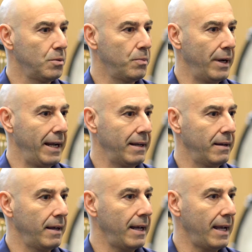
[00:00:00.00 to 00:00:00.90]

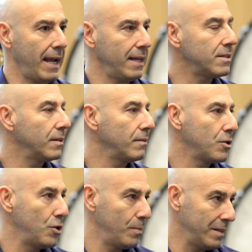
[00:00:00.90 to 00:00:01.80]
bring 8
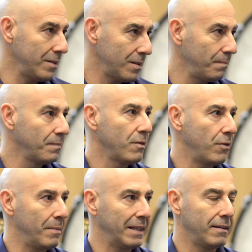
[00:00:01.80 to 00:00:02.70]
Cubans
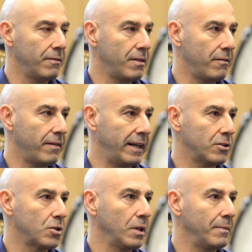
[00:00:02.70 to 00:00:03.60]
from the Fine
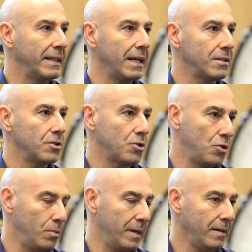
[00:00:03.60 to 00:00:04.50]
Arts School in Matanzas,
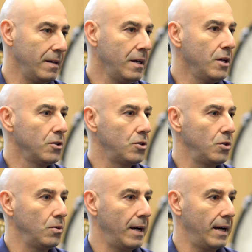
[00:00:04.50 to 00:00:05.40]
Cuba,
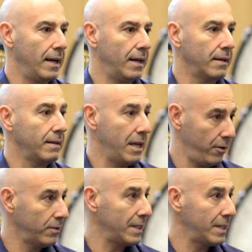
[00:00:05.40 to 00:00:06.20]
to here to